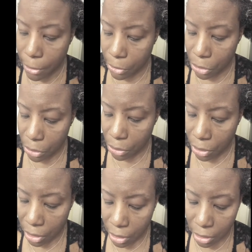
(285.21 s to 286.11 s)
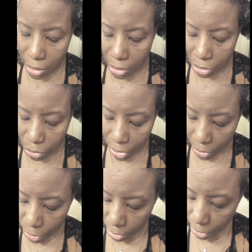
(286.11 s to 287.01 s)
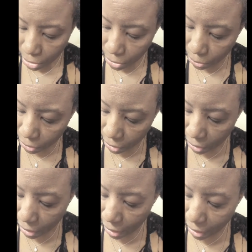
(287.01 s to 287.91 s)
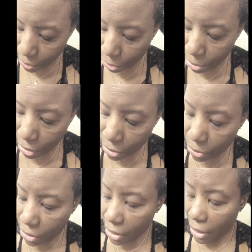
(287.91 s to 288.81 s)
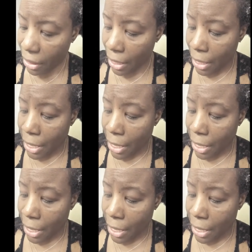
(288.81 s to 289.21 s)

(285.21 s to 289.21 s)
So this is what I will be using, and I will be using